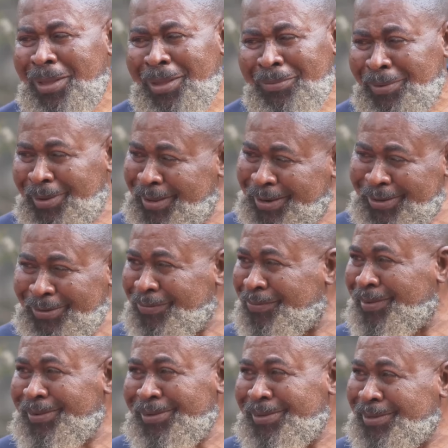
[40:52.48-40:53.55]
I'm beginning to
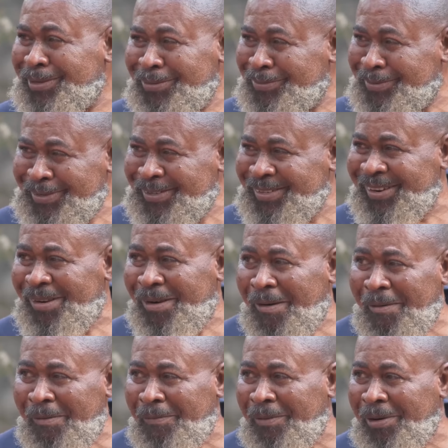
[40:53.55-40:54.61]
feel
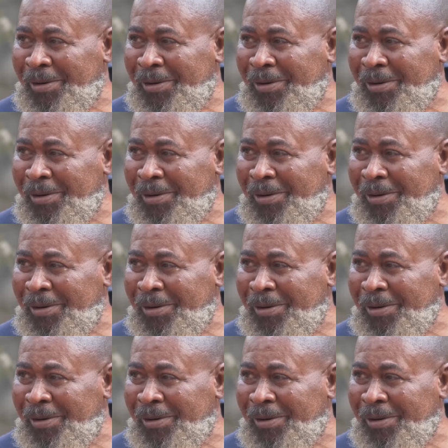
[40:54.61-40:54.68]
something.